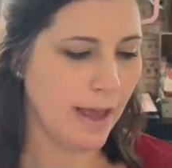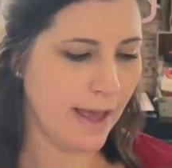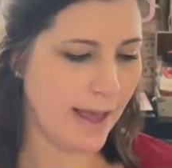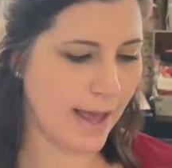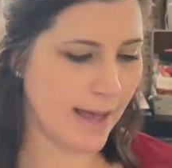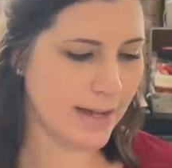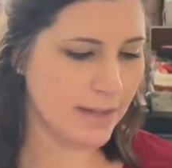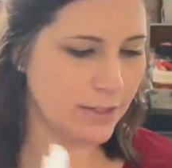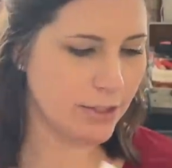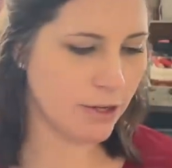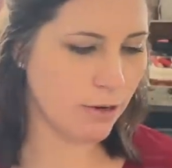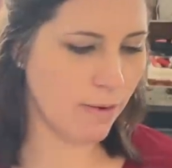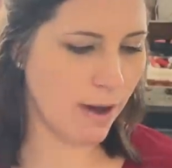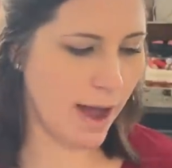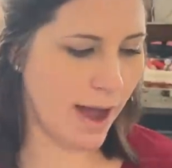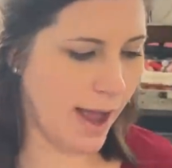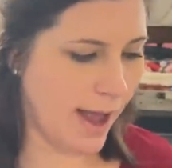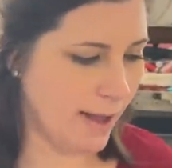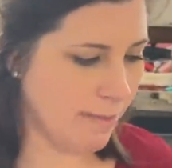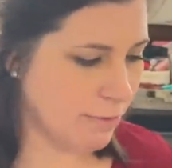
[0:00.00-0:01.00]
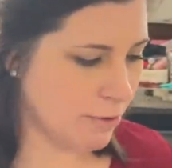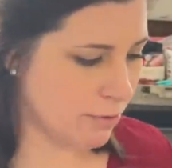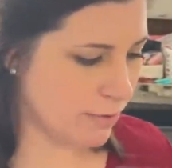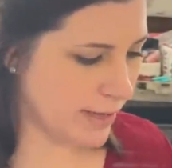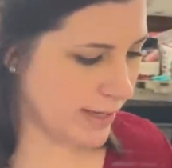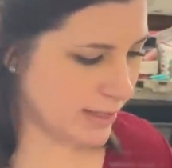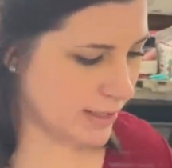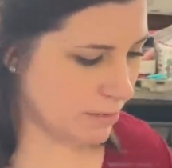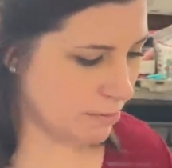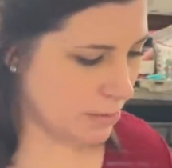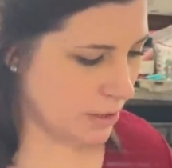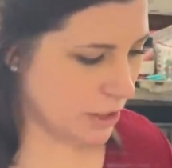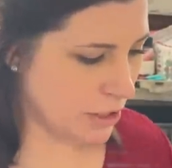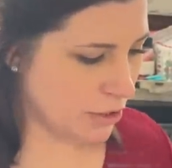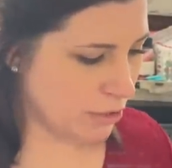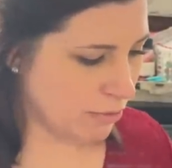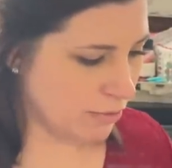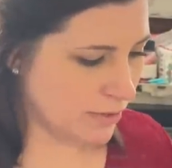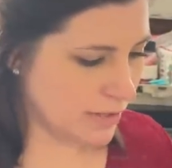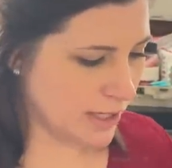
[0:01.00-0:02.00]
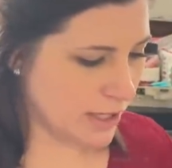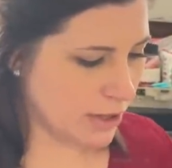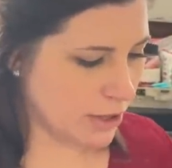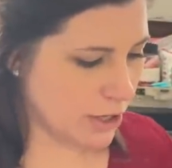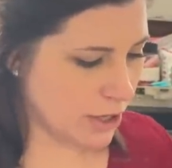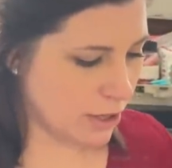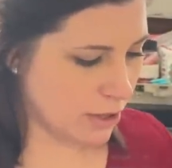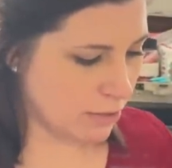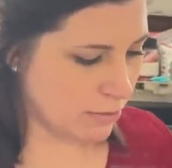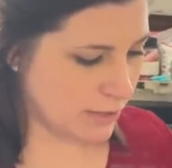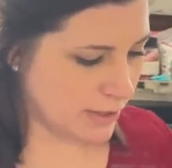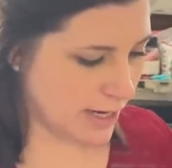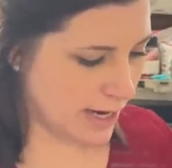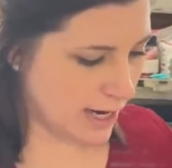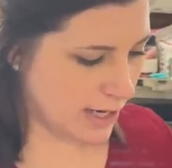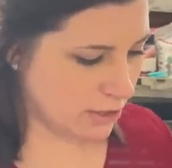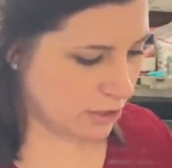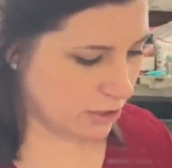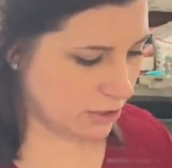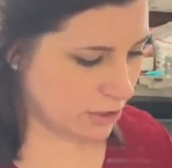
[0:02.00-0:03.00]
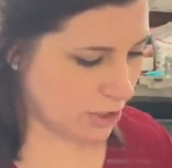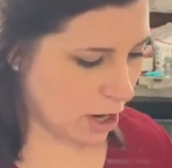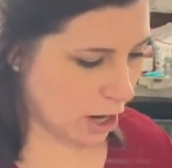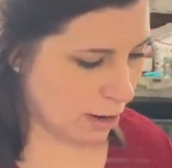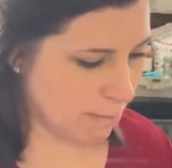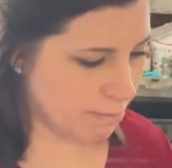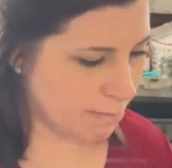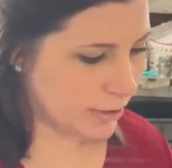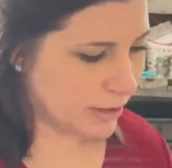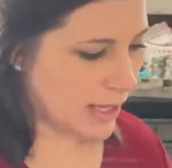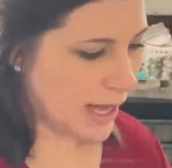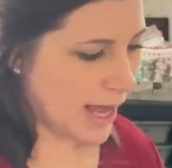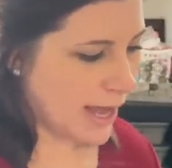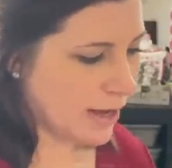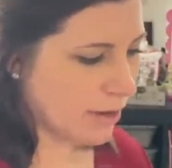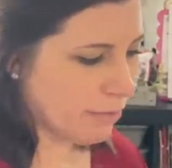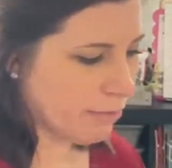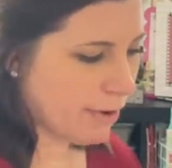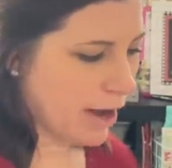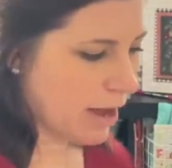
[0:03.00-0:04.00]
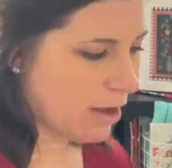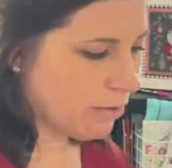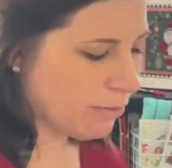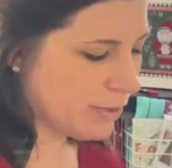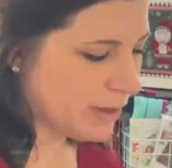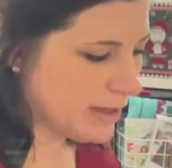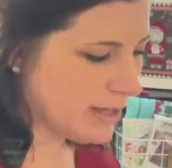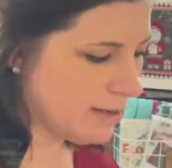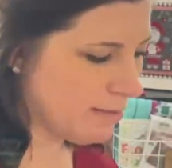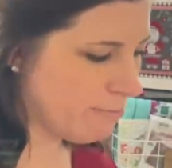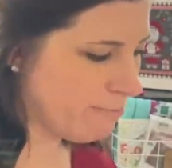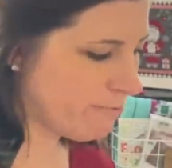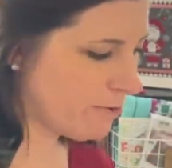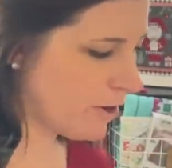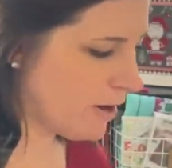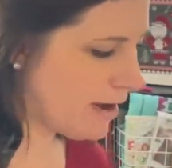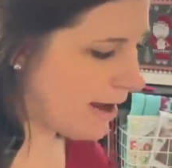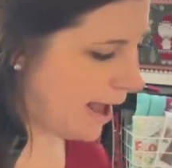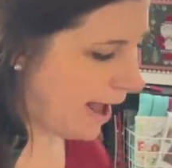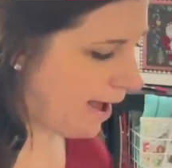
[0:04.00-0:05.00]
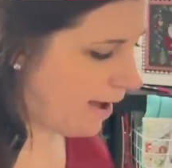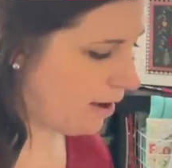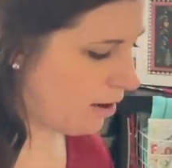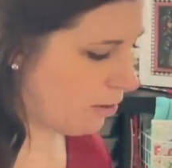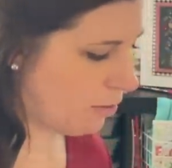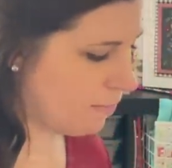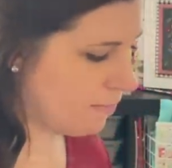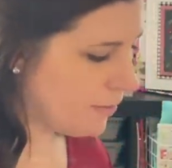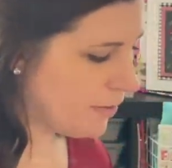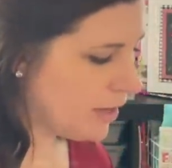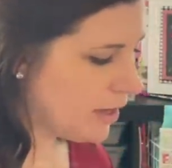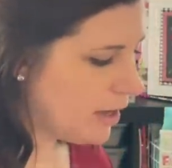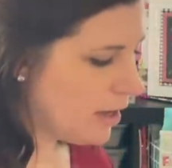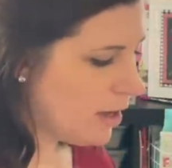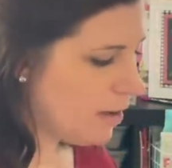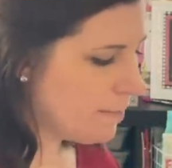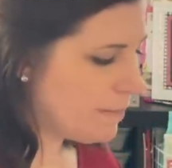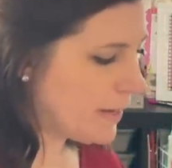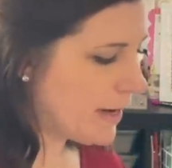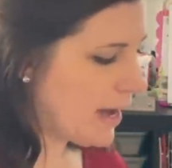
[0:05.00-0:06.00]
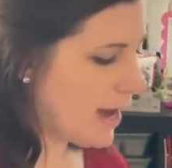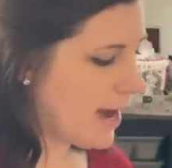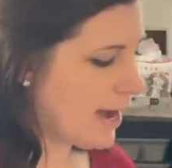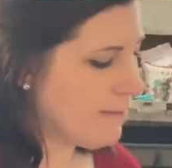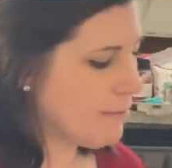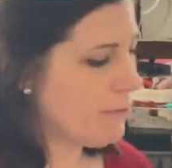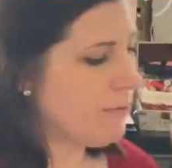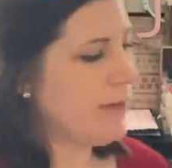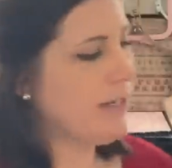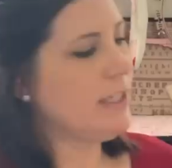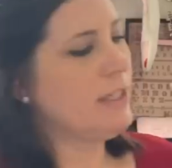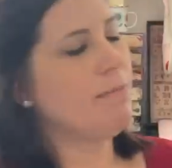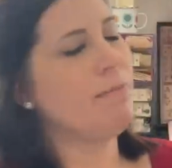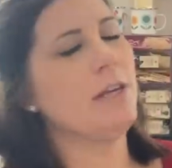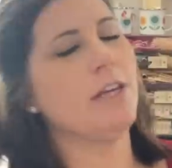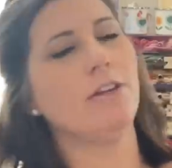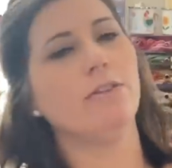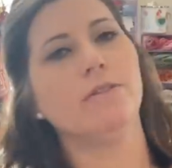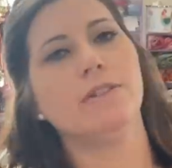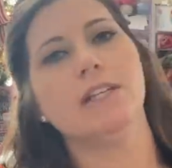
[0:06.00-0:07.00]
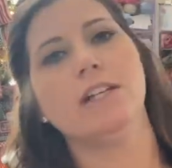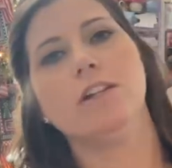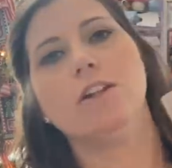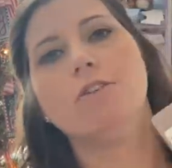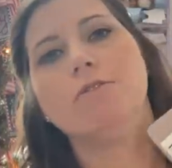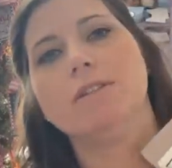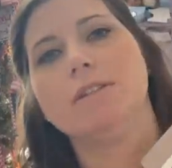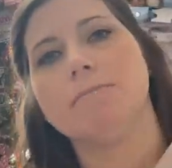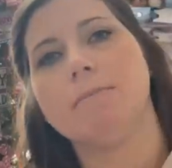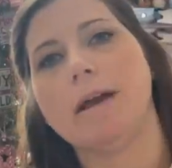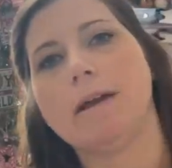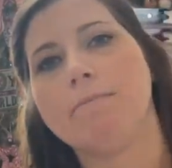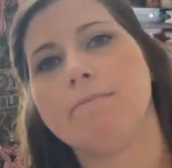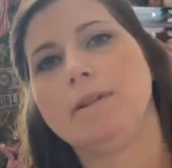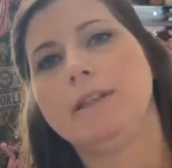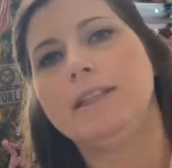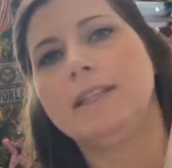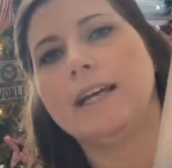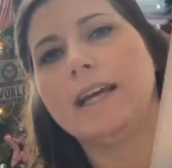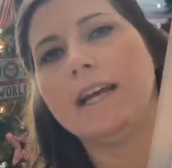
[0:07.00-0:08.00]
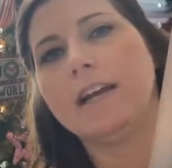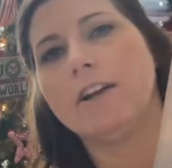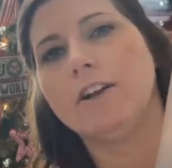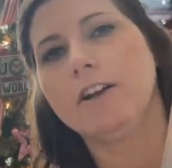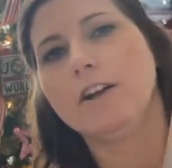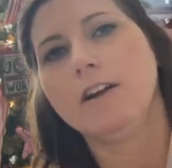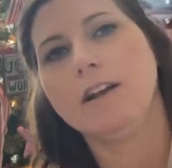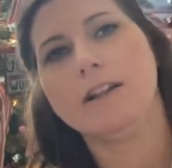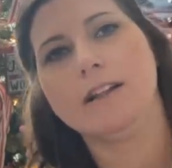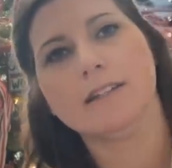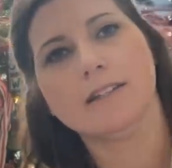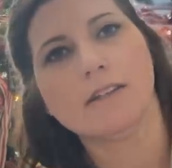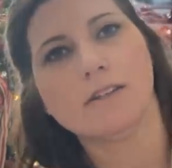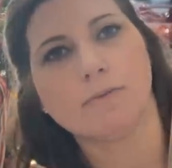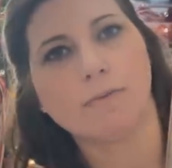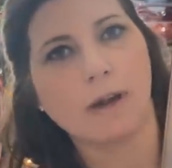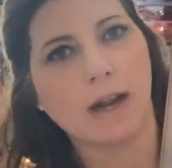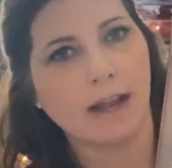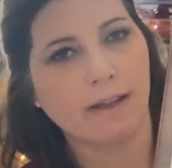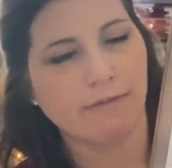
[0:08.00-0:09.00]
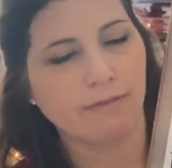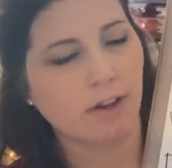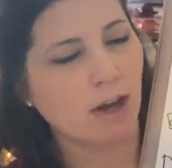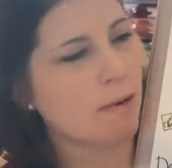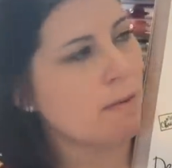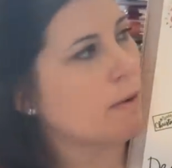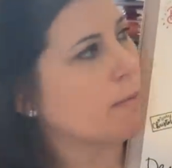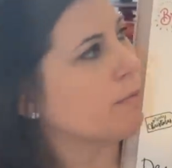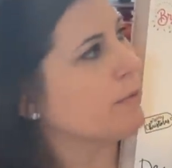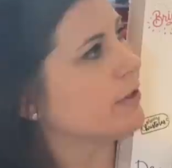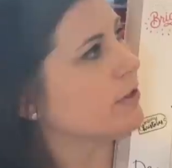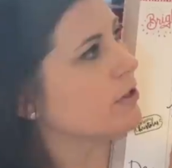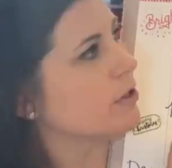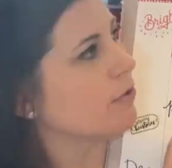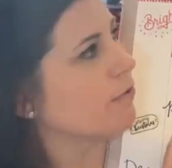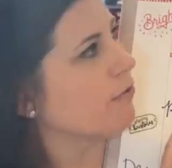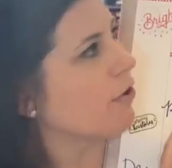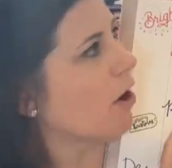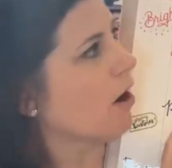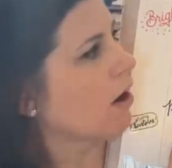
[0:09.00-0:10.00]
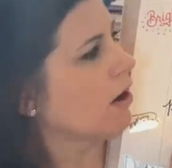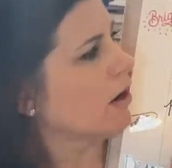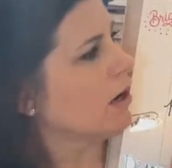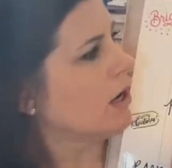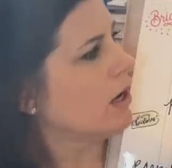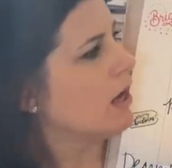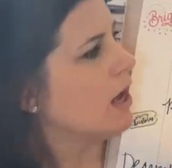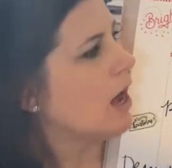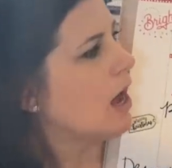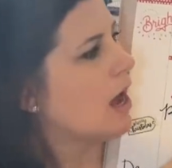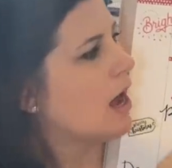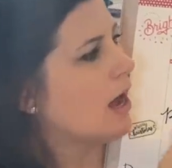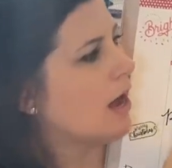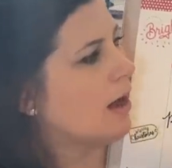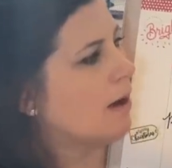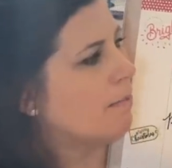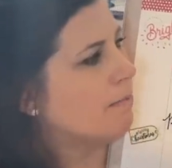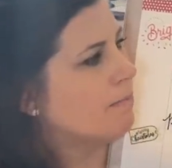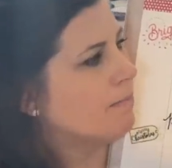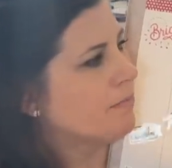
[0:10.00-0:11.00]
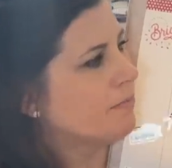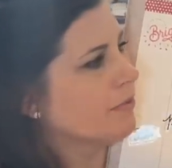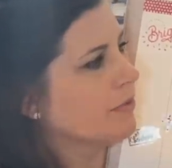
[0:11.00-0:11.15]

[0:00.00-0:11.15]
and so I'm going to be using those and I just started playing around with them for now. But I'm going to be using those in my planner and this is what I've come up with so far. Um,